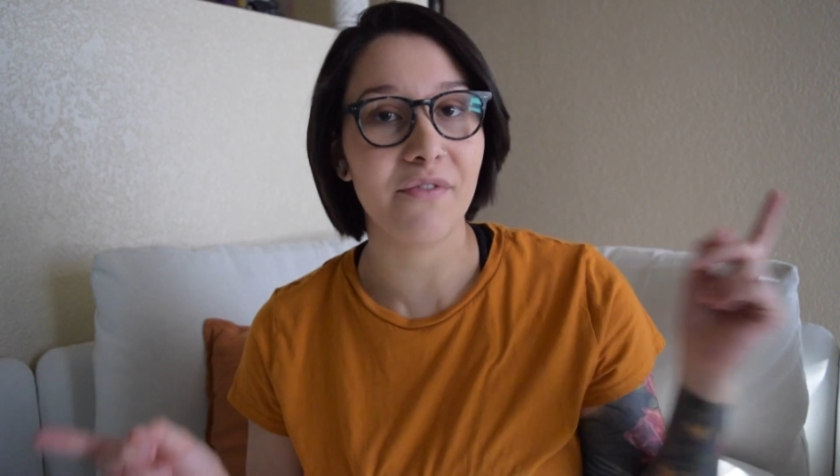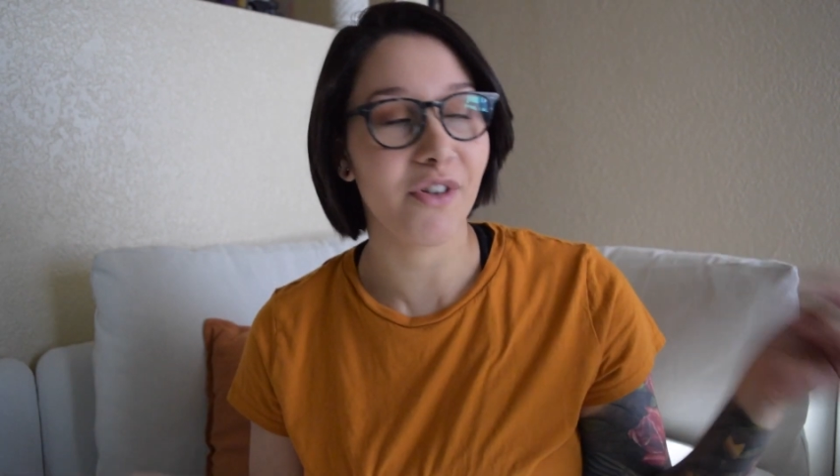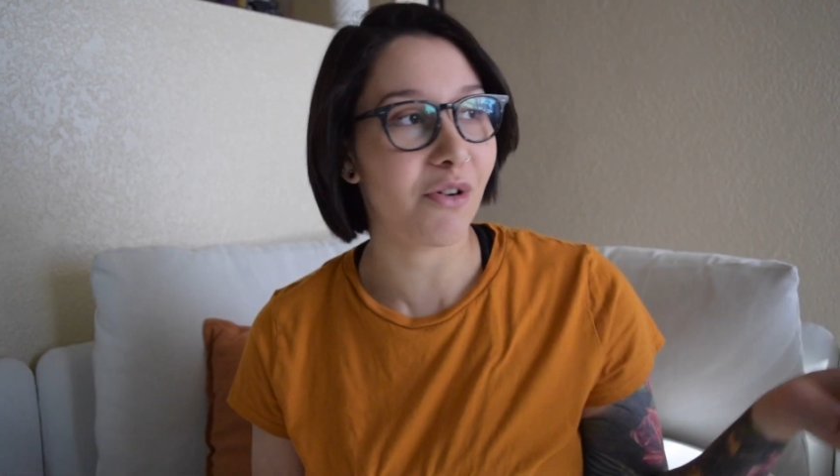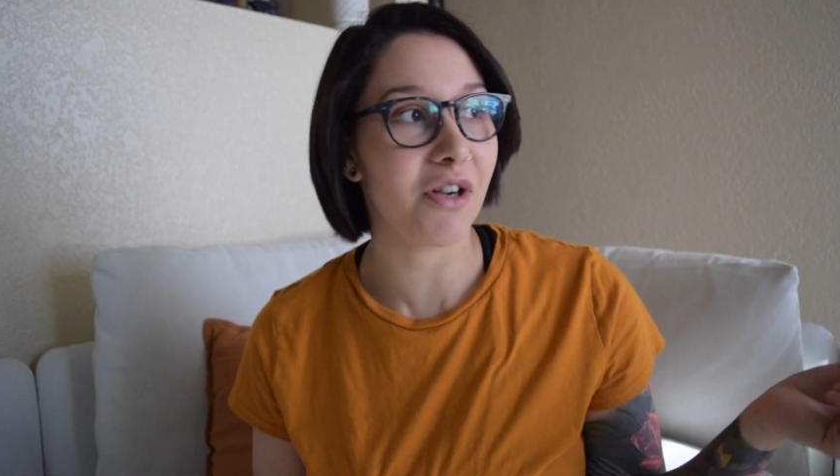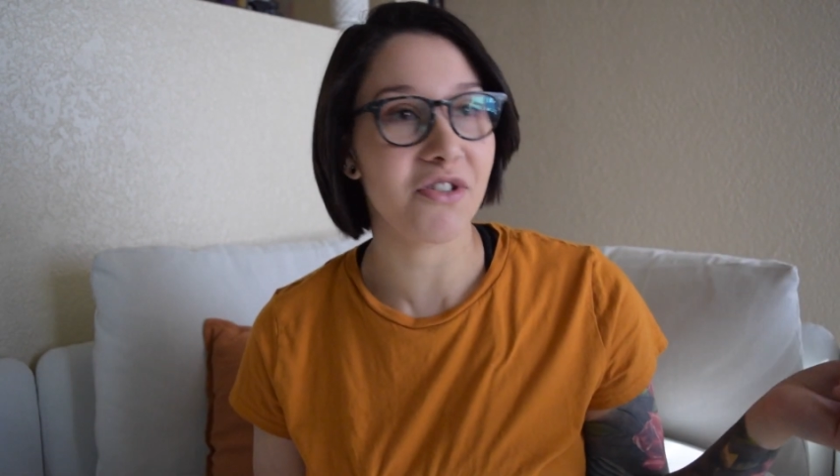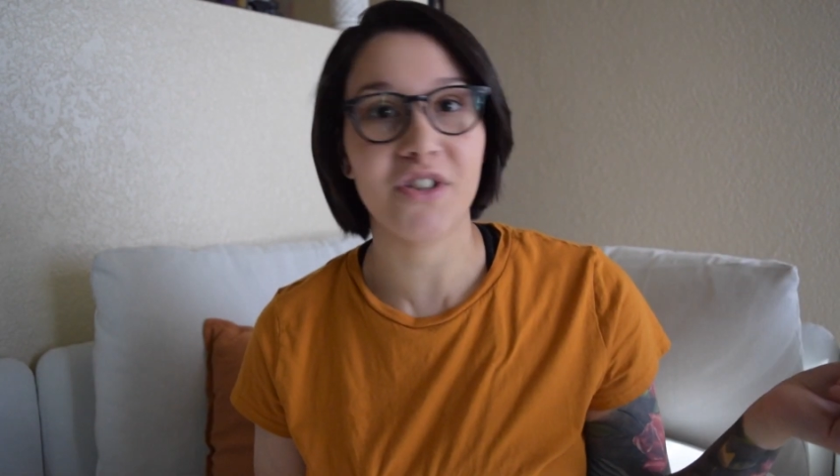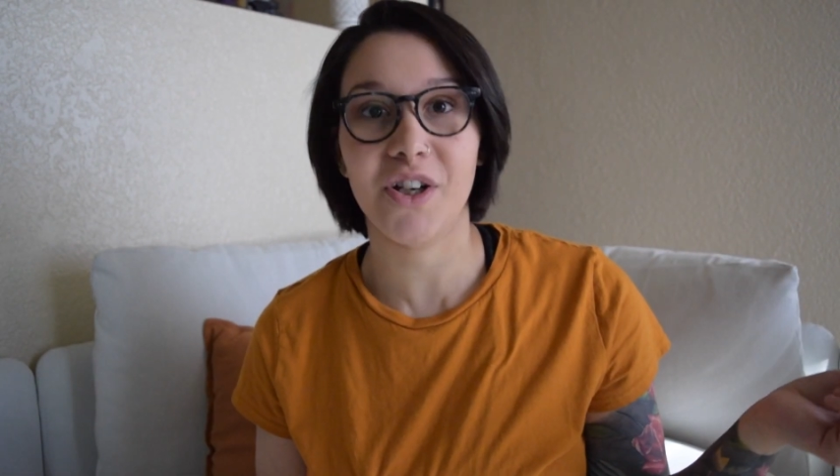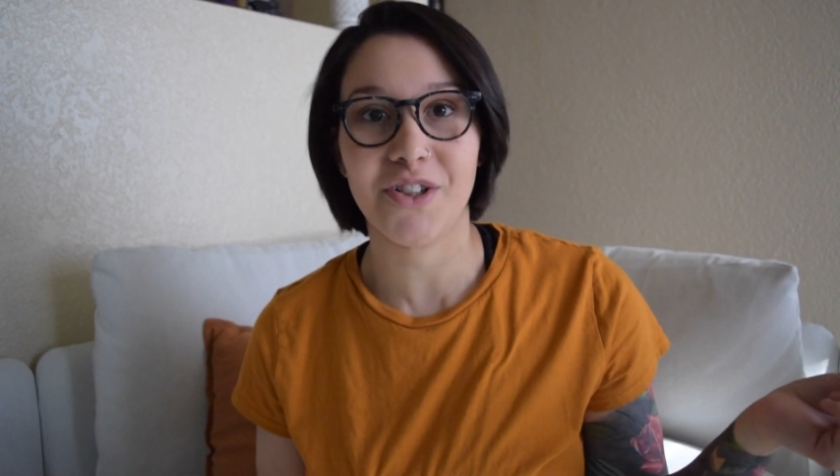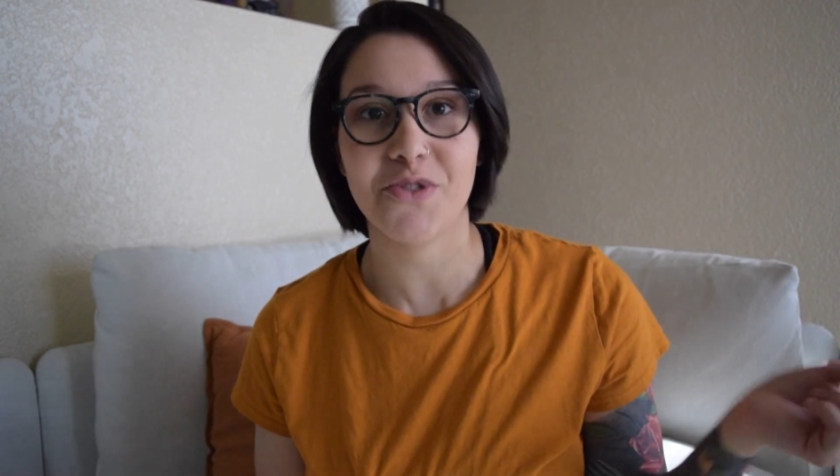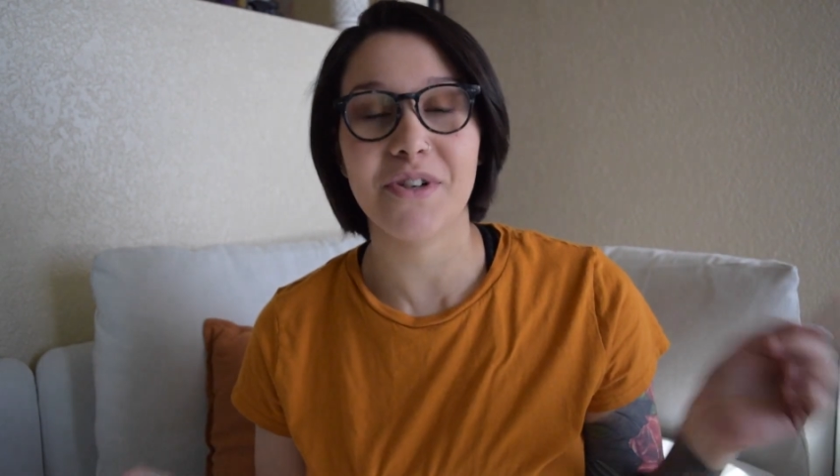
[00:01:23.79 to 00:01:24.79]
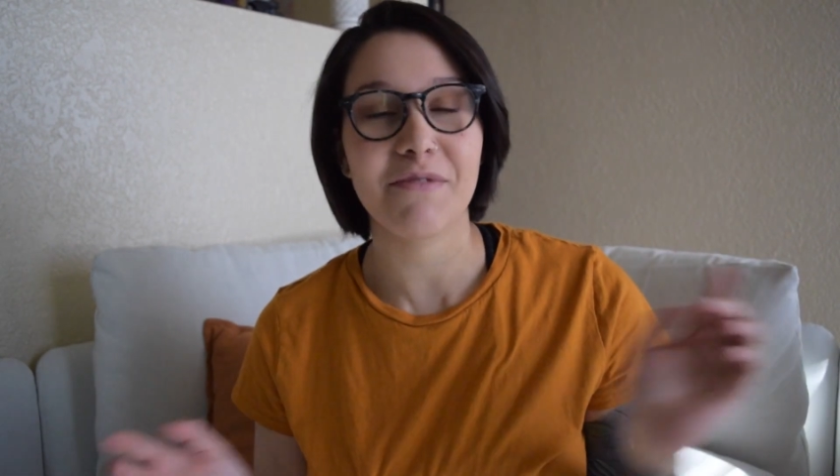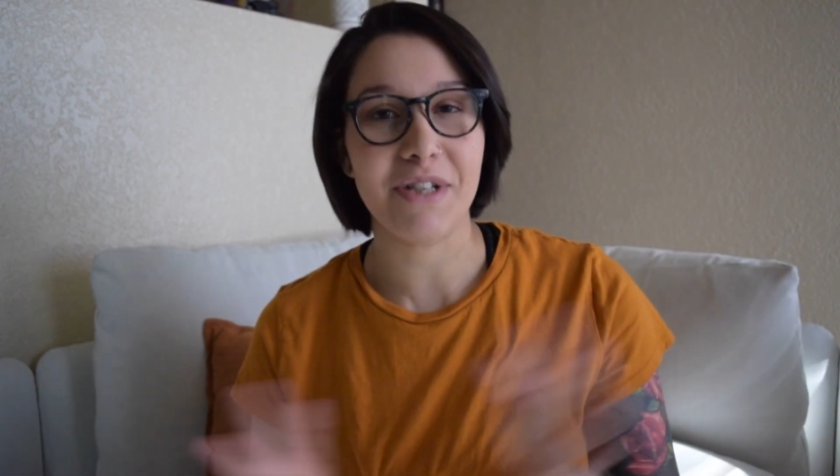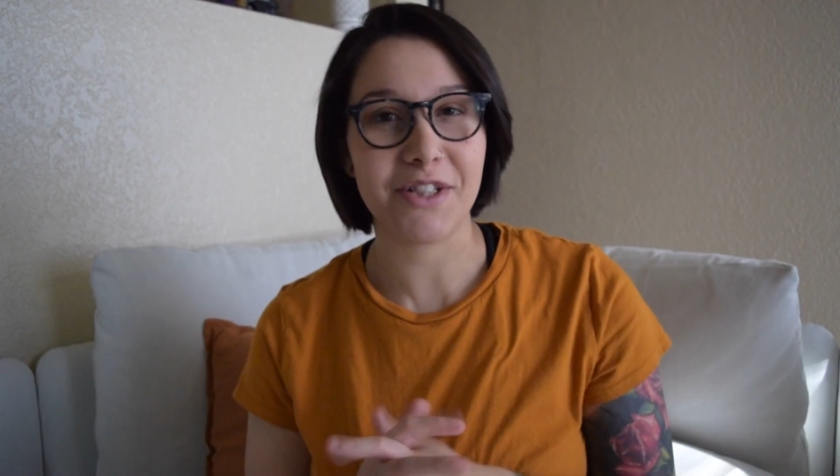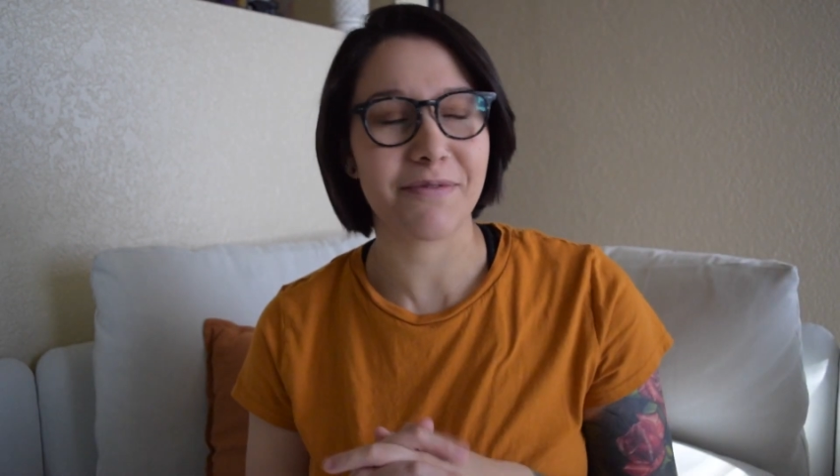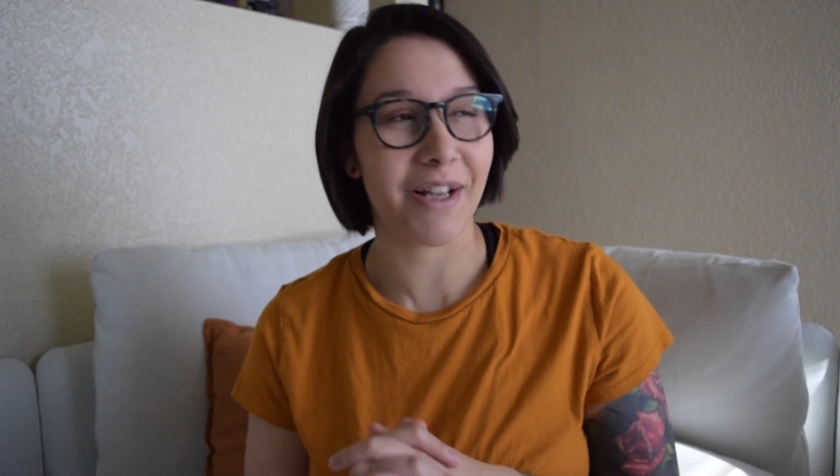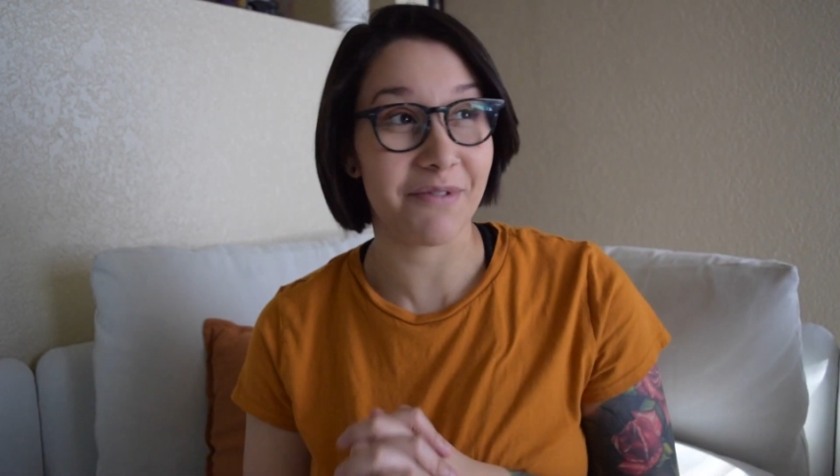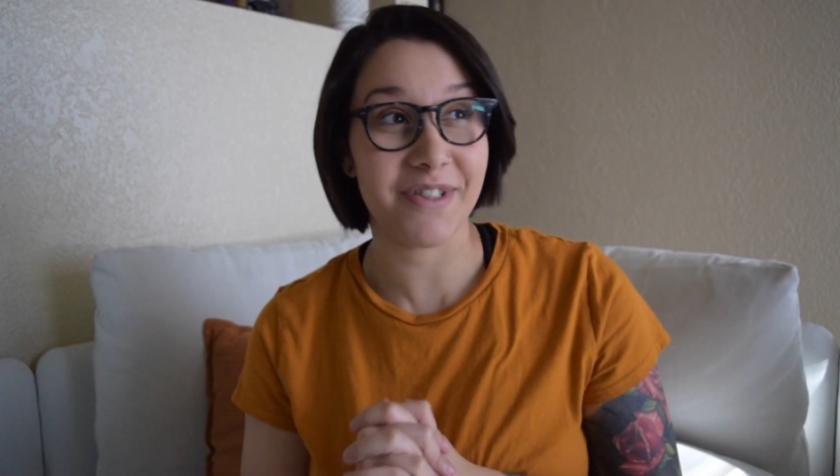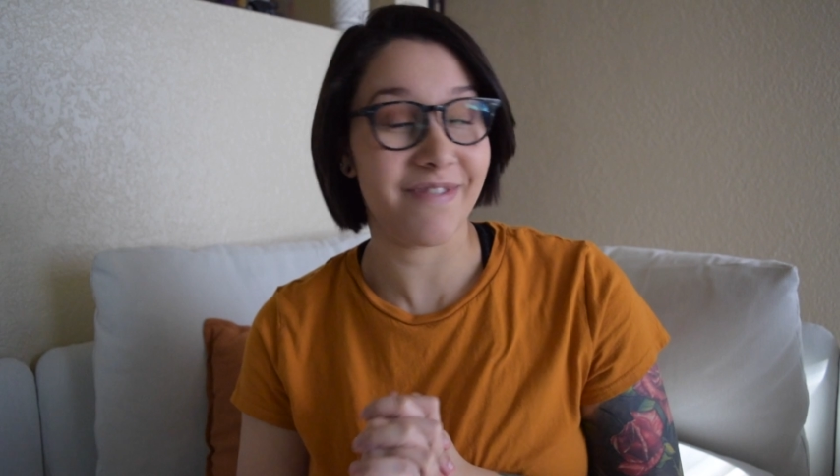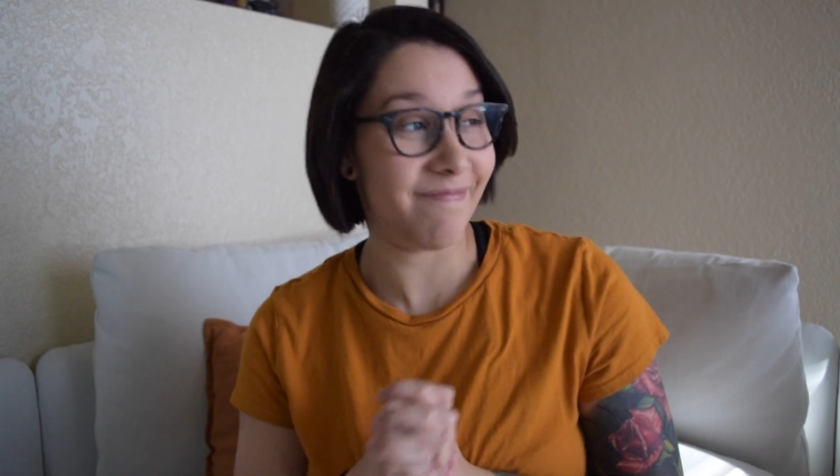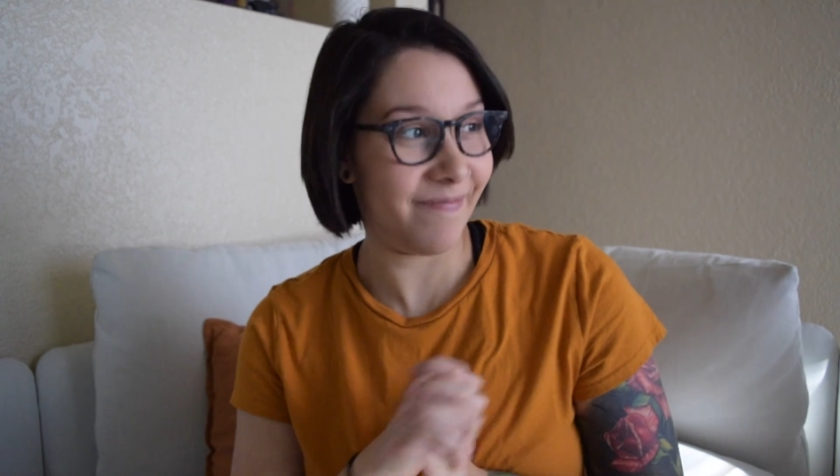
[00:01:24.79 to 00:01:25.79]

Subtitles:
across the country, which that was